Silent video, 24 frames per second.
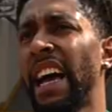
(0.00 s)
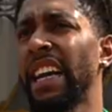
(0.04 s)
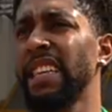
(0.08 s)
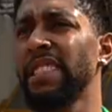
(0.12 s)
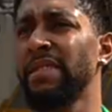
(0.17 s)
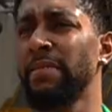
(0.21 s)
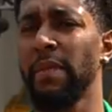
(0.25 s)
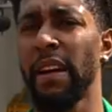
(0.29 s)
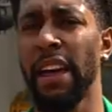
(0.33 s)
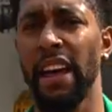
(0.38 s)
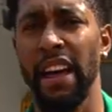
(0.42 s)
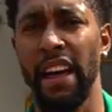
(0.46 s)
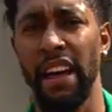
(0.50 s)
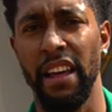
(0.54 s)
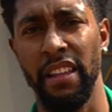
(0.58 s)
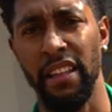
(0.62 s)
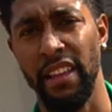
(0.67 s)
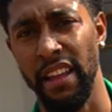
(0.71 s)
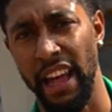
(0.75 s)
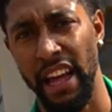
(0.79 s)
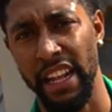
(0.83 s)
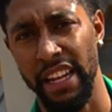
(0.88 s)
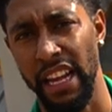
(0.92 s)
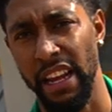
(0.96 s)
ice bath.
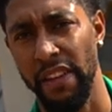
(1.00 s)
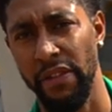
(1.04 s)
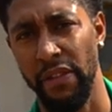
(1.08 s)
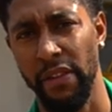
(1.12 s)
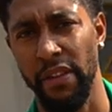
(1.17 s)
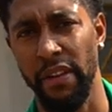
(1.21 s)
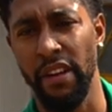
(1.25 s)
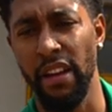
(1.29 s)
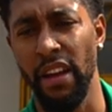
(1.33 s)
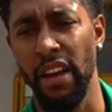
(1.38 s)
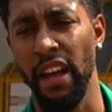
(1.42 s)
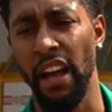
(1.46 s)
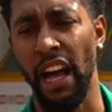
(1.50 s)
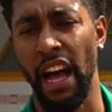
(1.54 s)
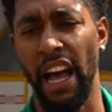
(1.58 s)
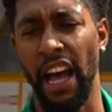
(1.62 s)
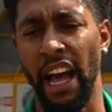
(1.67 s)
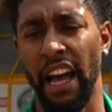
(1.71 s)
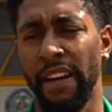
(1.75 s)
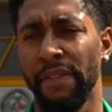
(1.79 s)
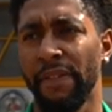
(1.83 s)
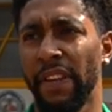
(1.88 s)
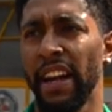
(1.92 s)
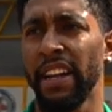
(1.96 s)
I never,
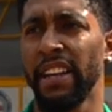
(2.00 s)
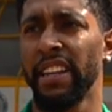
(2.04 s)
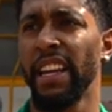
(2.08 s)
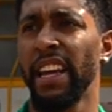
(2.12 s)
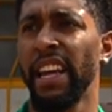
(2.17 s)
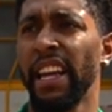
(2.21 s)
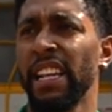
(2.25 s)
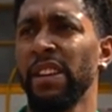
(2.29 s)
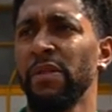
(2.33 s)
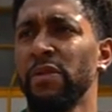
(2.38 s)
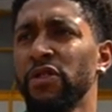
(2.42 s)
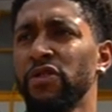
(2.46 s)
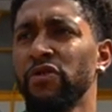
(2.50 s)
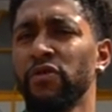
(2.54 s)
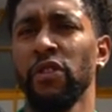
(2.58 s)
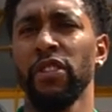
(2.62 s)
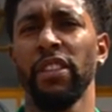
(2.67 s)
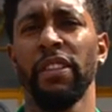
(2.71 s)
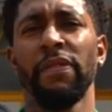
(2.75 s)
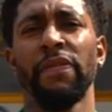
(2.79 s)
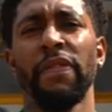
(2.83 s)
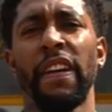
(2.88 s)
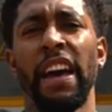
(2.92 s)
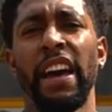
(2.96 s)
I, if I did, it was
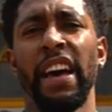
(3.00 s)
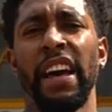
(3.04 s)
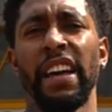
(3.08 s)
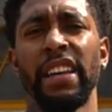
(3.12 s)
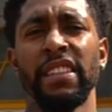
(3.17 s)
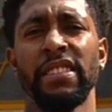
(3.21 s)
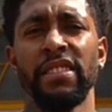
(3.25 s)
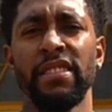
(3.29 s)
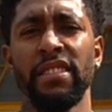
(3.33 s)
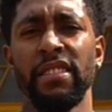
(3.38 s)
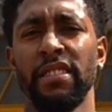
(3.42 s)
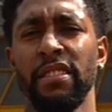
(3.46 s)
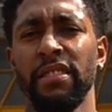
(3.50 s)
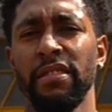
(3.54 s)
really fast.